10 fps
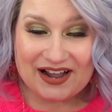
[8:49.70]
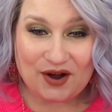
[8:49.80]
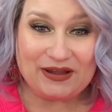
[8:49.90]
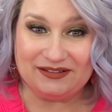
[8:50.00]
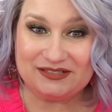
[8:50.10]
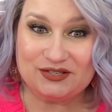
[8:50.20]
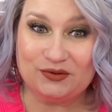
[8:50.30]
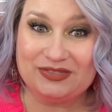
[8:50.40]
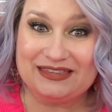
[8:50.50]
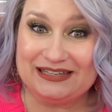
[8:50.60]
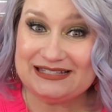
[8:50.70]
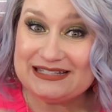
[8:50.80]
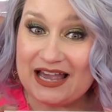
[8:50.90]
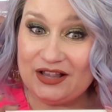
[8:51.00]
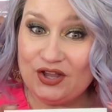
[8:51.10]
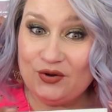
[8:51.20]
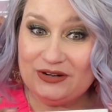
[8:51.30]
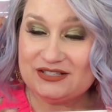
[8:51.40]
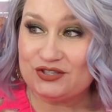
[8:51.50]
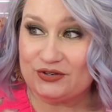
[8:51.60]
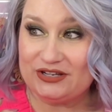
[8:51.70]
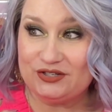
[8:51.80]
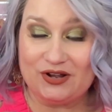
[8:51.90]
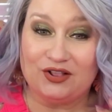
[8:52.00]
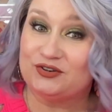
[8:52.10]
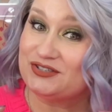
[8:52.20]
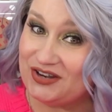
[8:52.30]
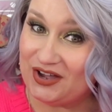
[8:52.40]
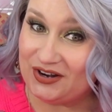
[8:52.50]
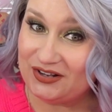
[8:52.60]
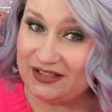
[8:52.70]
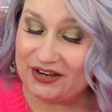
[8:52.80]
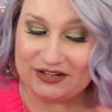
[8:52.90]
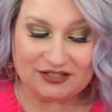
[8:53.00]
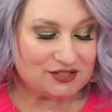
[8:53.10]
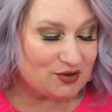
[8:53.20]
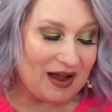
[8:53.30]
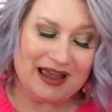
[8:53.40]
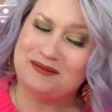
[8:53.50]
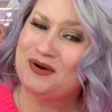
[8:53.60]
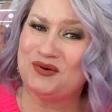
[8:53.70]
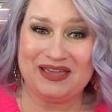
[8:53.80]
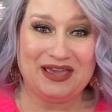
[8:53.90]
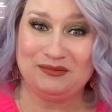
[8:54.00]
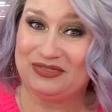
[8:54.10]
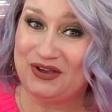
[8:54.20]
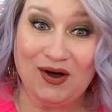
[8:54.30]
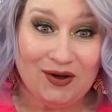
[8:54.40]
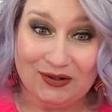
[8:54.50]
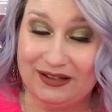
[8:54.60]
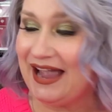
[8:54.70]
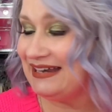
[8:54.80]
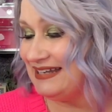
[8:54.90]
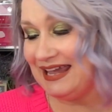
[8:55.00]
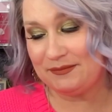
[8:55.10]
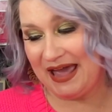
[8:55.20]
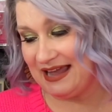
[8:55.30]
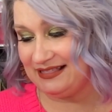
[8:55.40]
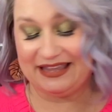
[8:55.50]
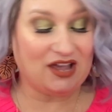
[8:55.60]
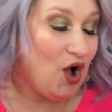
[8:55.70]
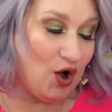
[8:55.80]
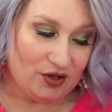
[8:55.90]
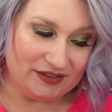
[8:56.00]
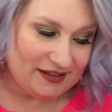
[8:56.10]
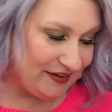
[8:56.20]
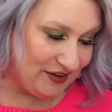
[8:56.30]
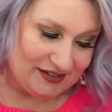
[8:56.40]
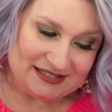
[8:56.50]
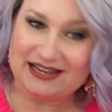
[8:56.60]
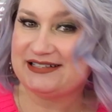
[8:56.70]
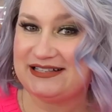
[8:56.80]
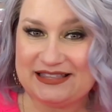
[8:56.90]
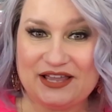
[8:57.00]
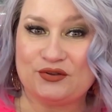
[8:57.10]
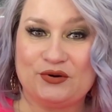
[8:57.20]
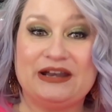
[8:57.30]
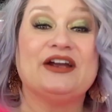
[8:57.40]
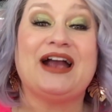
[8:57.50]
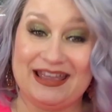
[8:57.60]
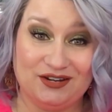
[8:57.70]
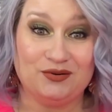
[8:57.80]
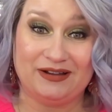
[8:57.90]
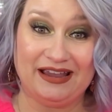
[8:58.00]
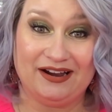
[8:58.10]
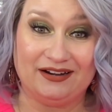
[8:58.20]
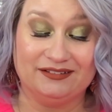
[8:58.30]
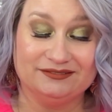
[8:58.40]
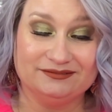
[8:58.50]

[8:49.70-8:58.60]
Okay, so this alone is $32, not on clearance. So I'm okay with all, I take back, like all the clearance things that they threw in here, I don't care.